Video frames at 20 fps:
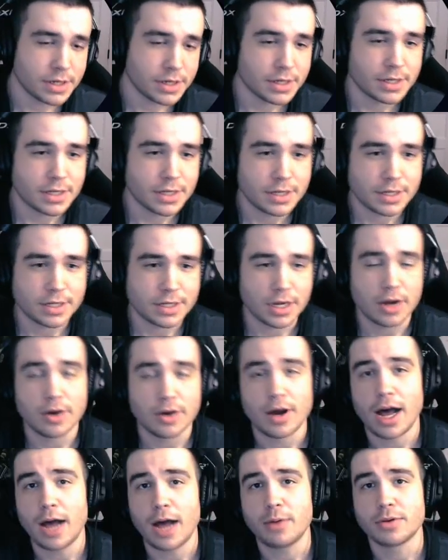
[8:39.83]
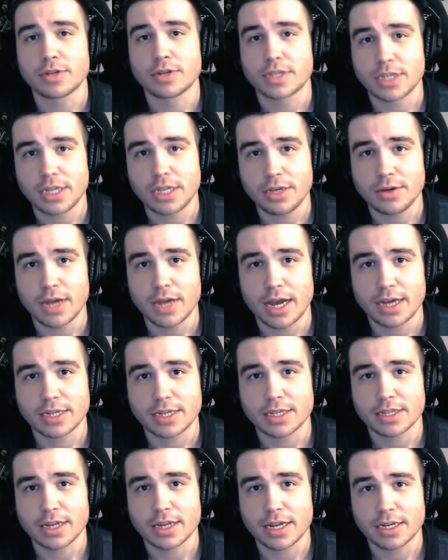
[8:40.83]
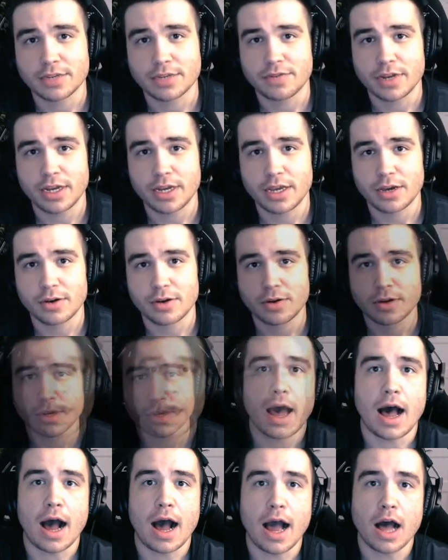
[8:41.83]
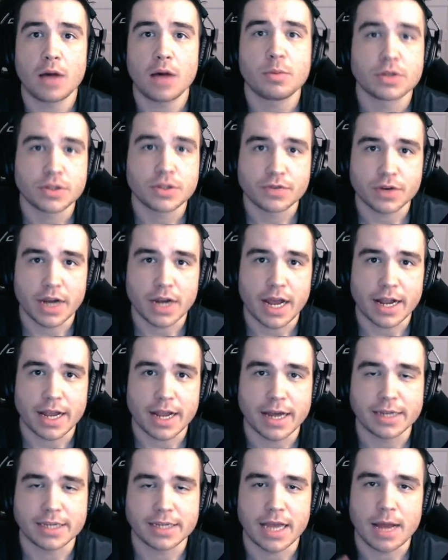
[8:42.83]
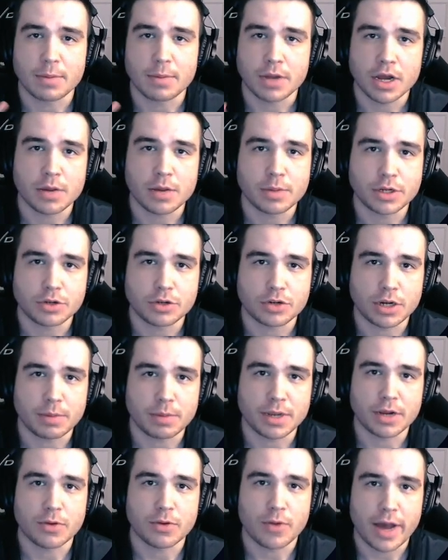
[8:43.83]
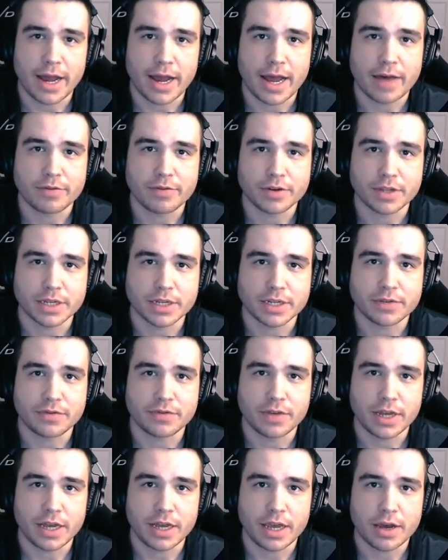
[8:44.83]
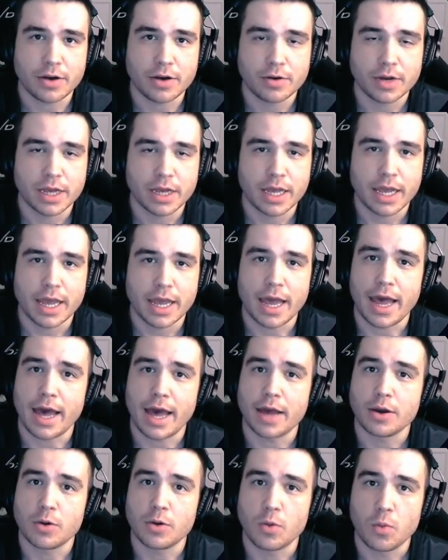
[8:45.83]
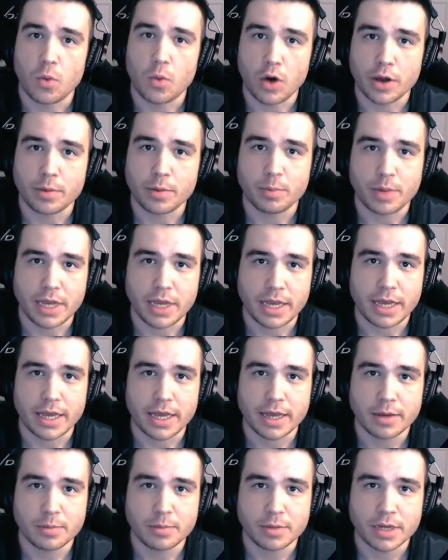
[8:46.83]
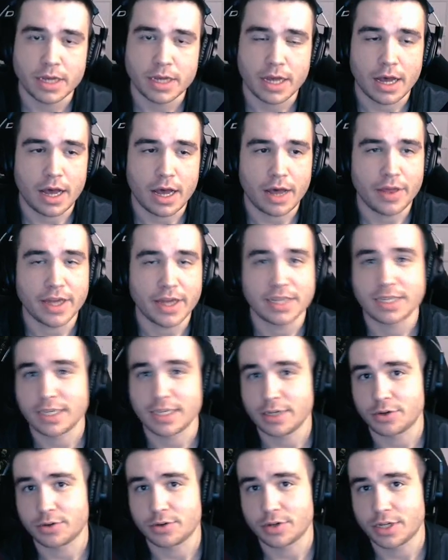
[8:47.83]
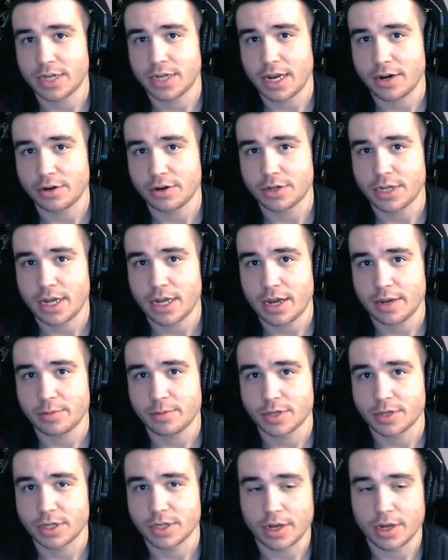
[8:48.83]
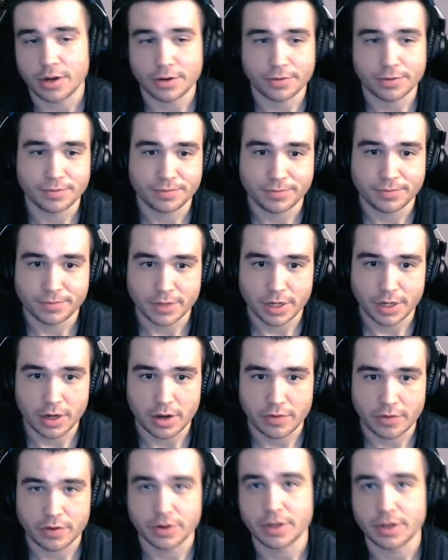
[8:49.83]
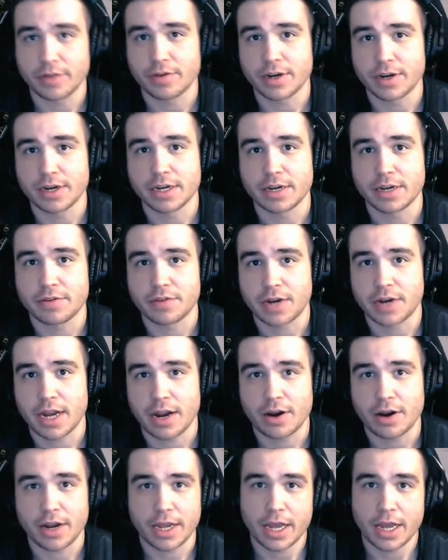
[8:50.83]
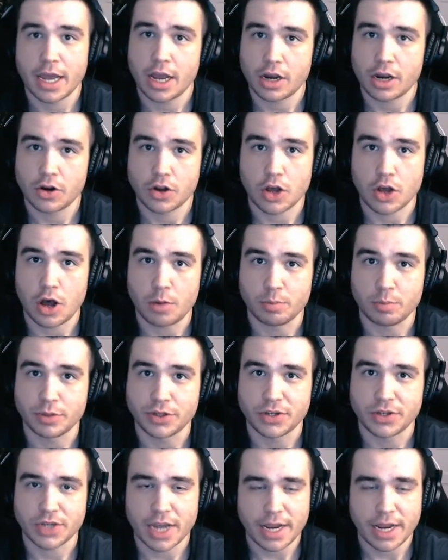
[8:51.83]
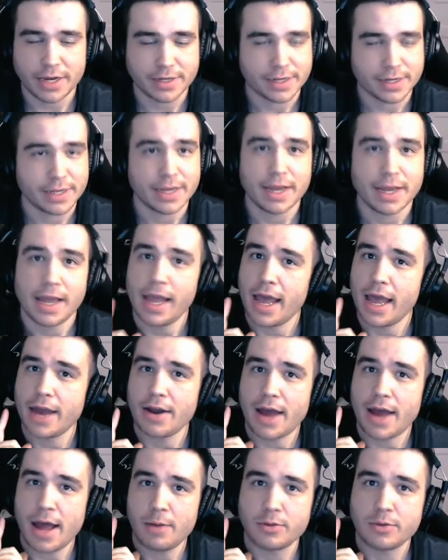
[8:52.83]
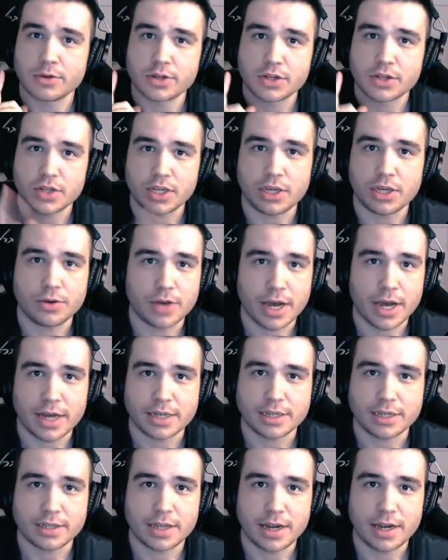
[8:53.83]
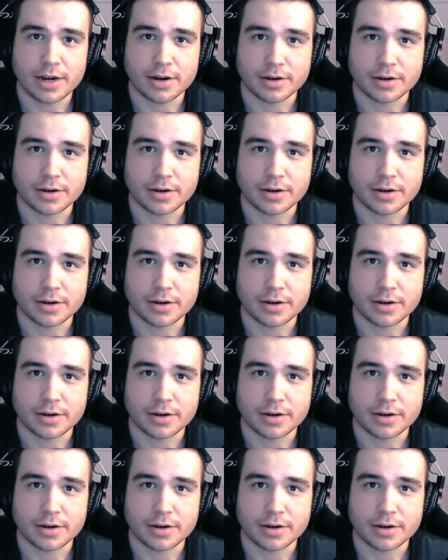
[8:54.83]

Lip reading: So I will see you guys in the next video. I almost forgot, guys. I'm going to be streaming right after this video at 1 p.m. That's Central Standard Time. So, if you're living in a different area, compensate. And I will see you guys there.